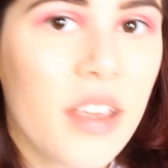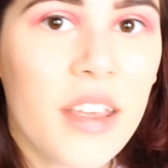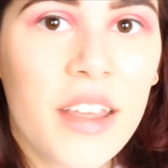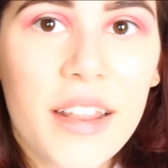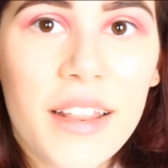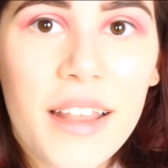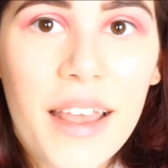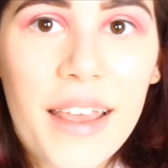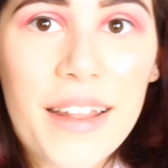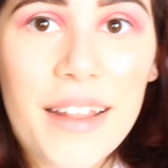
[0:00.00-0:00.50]
going
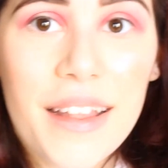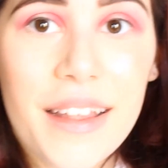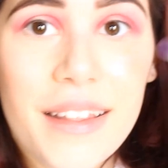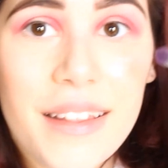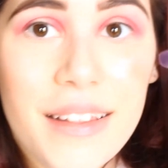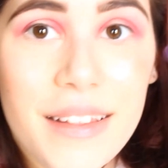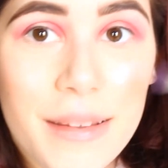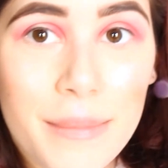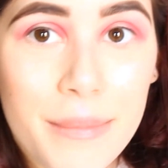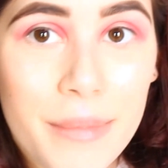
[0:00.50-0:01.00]
to take this
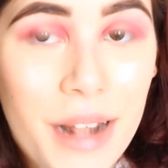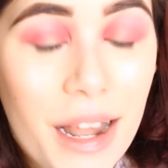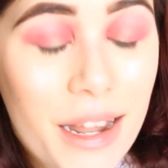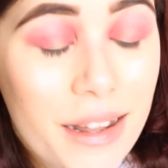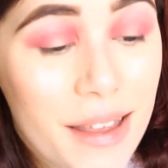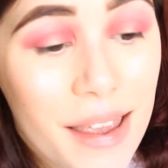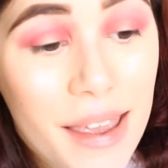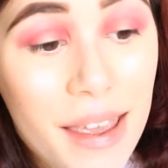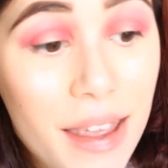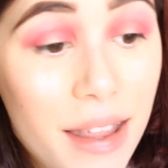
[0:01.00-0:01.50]
and blend
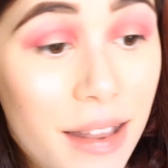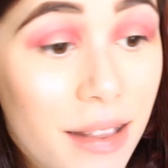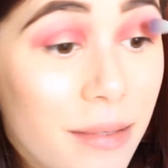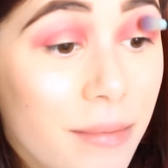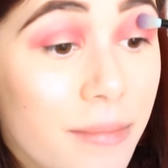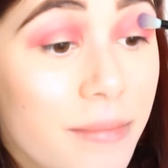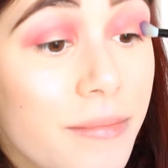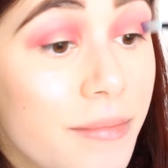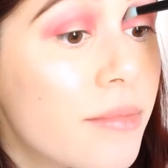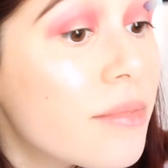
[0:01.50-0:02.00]
it in.
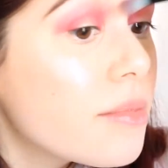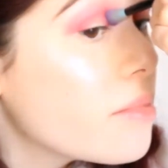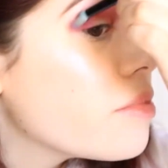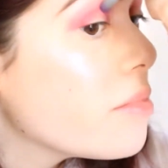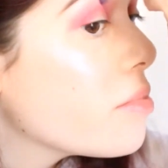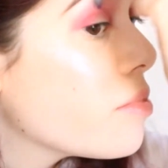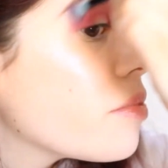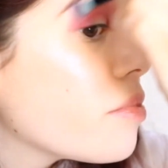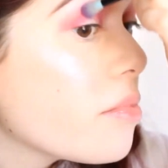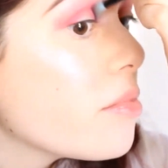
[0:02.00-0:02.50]

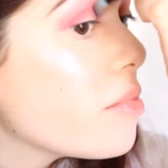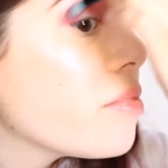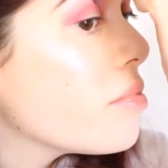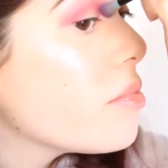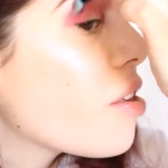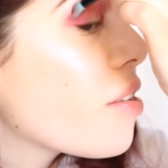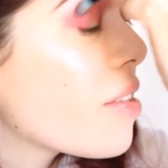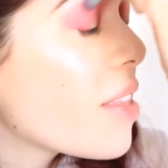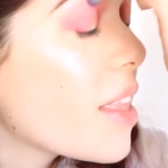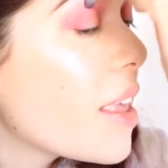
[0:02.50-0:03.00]

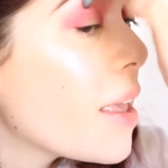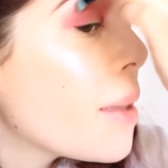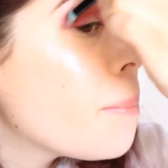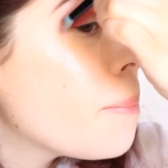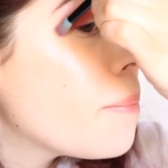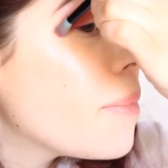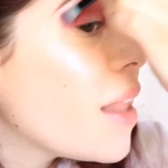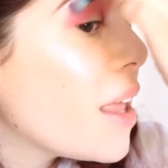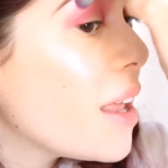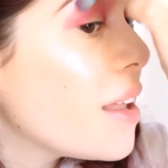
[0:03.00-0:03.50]
Just keep
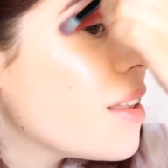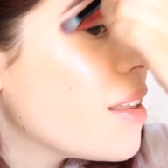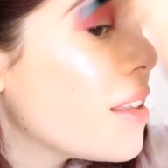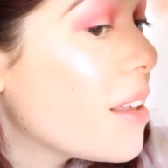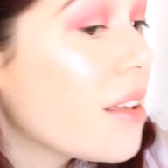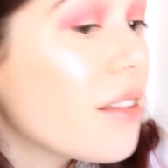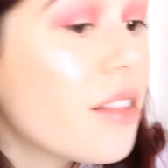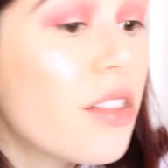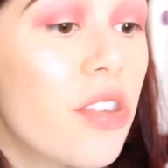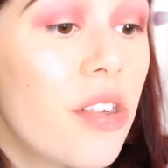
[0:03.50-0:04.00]

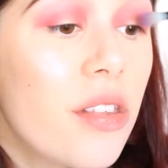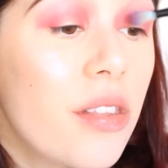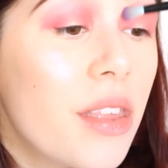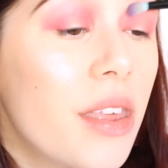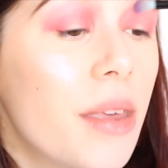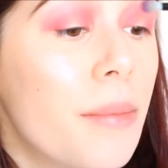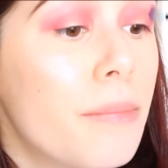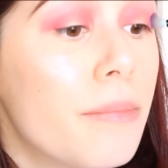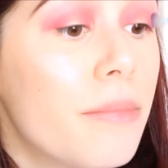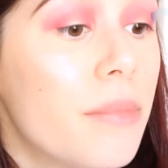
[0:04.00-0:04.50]
blending, just
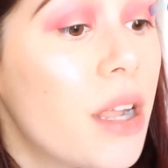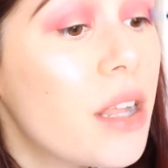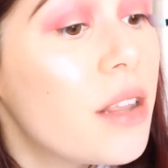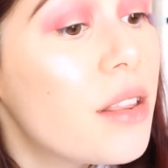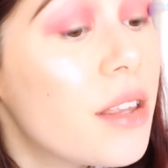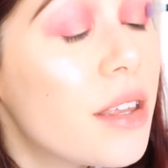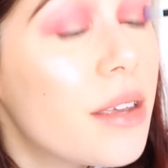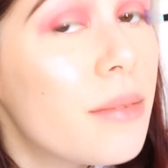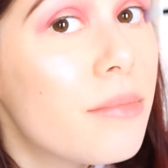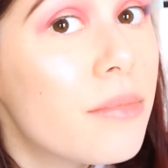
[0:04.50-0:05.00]
keep
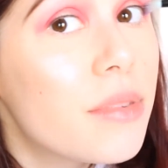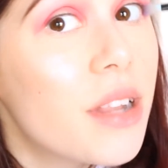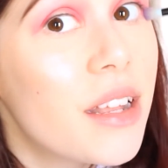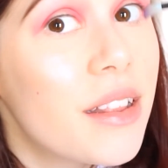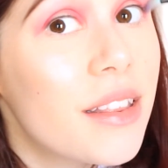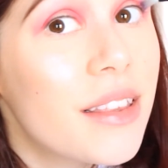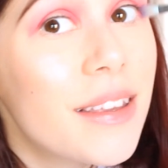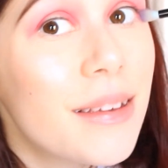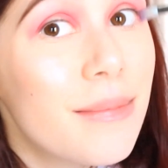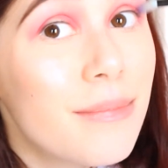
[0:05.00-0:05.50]
blending,
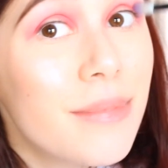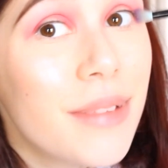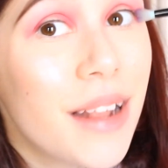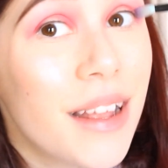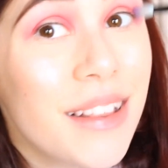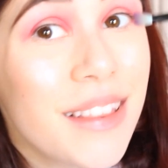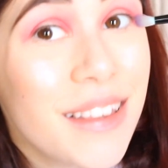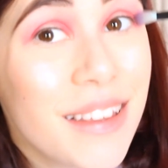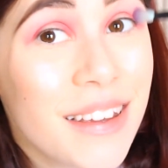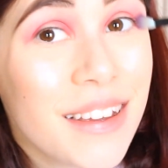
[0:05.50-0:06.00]
blending,
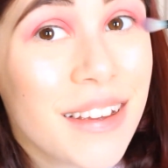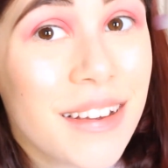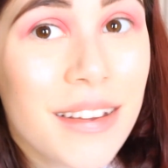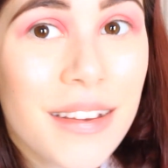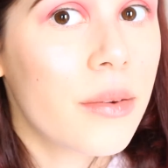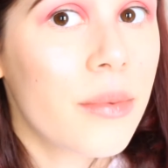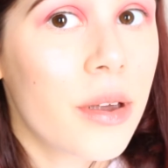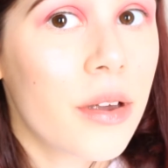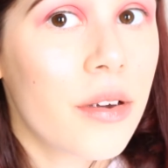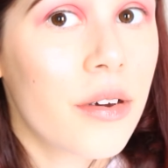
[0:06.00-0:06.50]
blending.
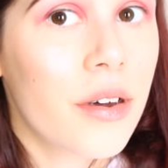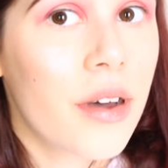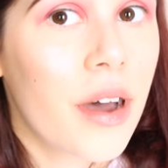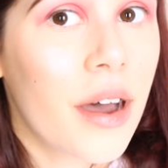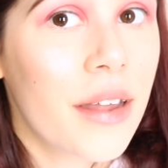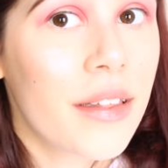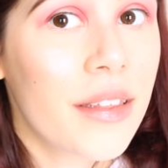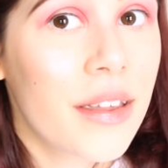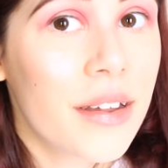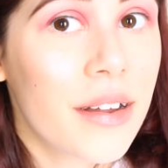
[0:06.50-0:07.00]
Oh my god,
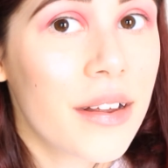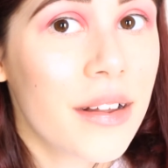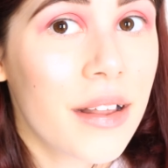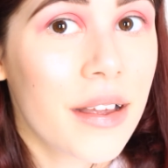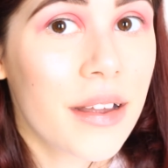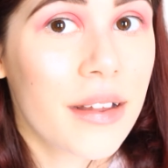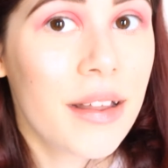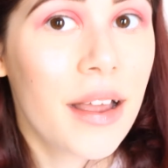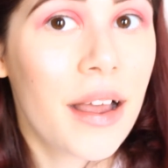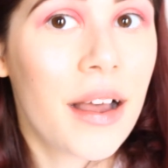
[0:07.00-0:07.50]
I did it
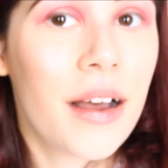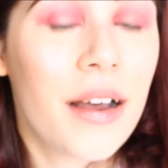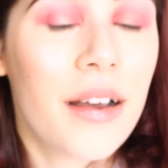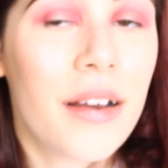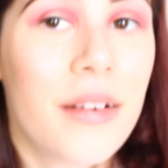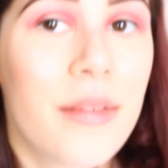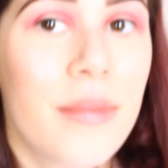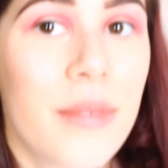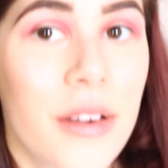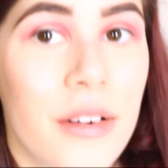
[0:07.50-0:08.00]
like that.
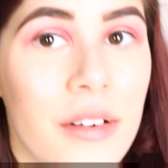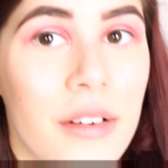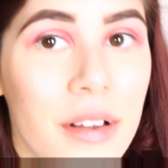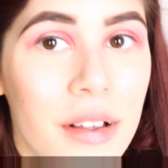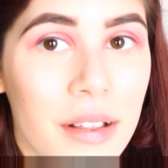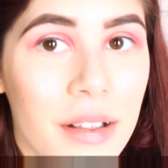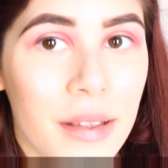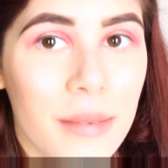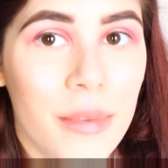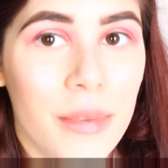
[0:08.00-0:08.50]

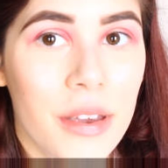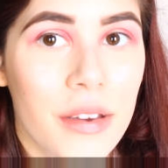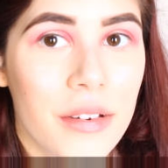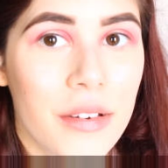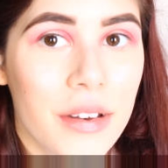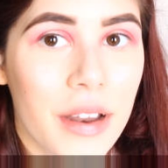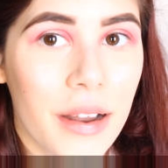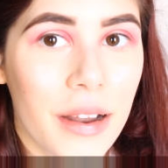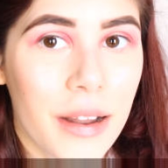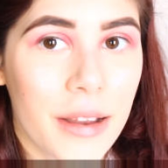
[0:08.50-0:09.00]
Let me go
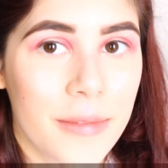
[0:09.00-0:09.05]
down.